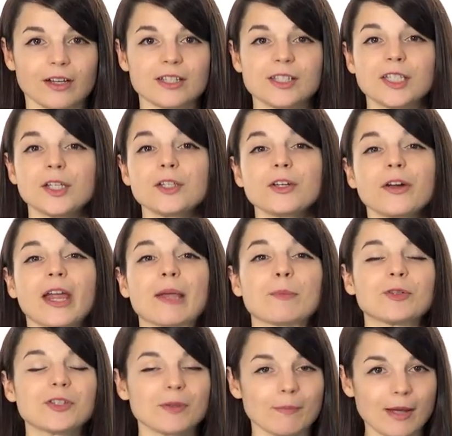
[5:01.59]
until you're able
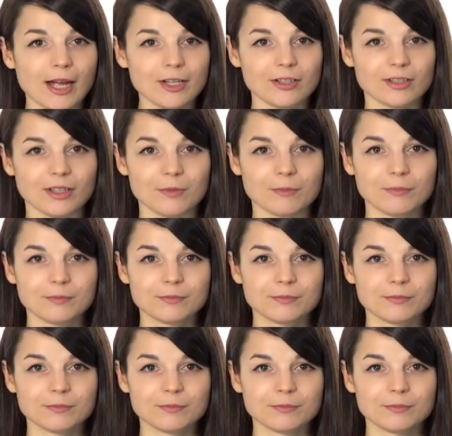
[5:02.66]
to match them.